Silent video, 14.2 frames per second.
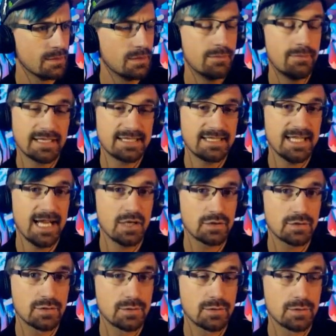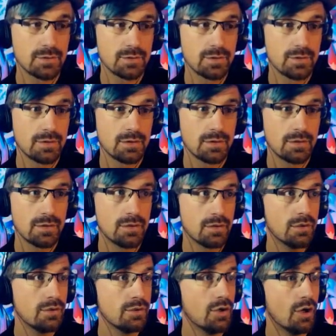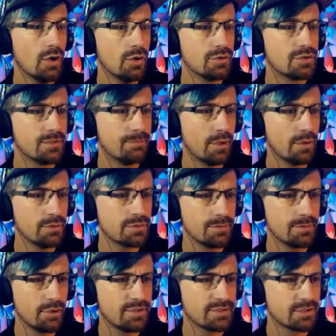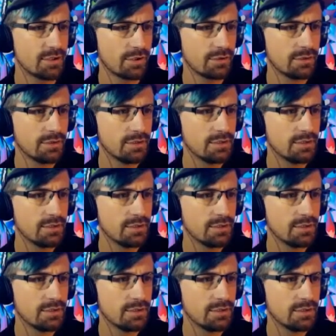Back to the house? No, to the boat. The boat is gone.